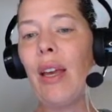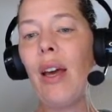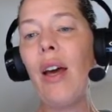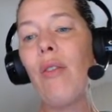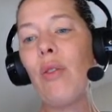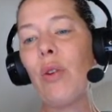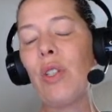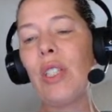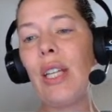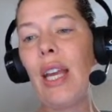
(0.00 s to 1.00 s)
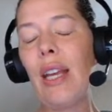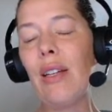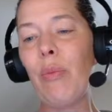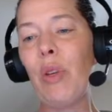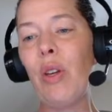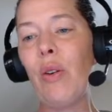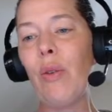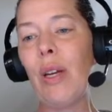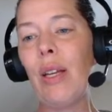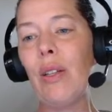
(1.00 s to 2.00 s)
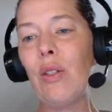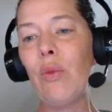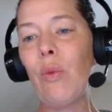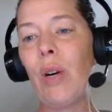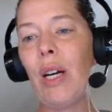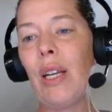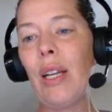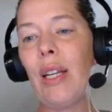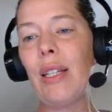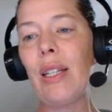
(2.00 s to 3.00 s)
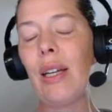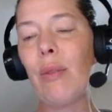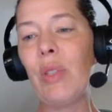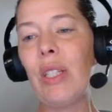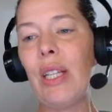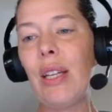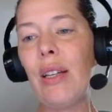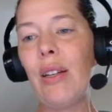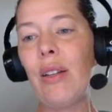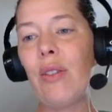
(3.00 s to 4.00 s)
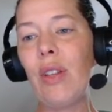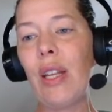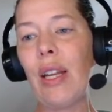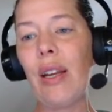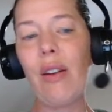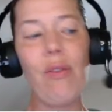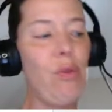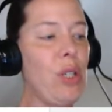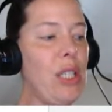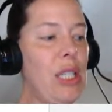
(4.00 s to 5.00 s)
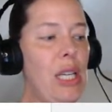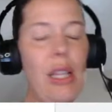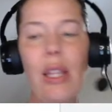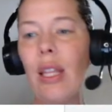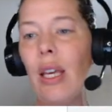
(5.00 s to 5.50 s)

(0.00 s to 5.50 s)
Of course, Kw is 1 times 10 to the negative 14th.